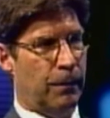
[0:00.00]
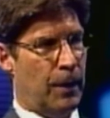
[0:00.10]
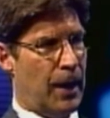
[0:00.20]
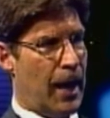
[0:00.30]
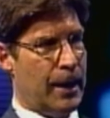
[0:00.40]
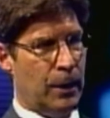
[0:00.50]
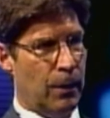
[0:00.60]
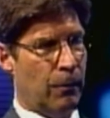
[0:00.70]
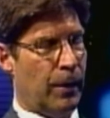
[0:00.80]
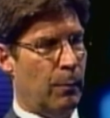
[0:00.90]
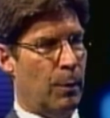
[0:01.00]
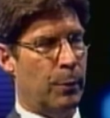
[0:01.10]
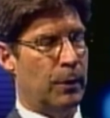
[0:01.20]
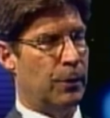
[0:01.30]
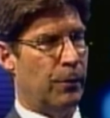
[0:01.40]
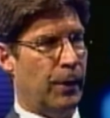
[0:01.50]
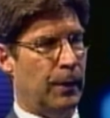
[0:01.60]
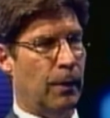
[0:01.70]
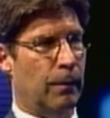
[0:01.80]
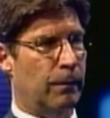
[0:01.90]
For 9 years, they purchased
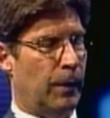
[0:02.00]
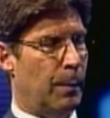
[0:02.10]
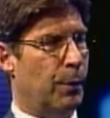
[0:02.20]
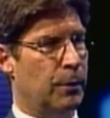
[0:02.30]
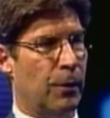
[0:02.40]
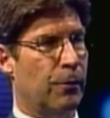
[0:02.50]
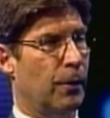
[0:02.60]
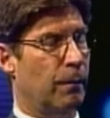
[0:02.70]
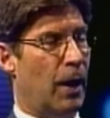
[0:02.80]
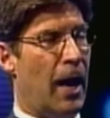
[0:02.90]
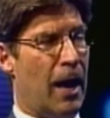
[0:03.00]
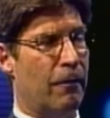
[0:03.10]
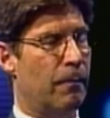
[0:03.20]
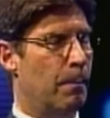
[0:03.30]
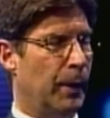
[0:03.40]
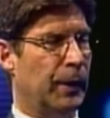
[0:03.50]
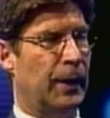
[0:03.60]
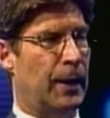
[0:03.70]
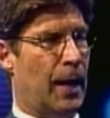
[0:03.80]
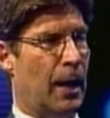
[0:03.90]
over $500
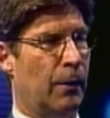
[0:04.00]
million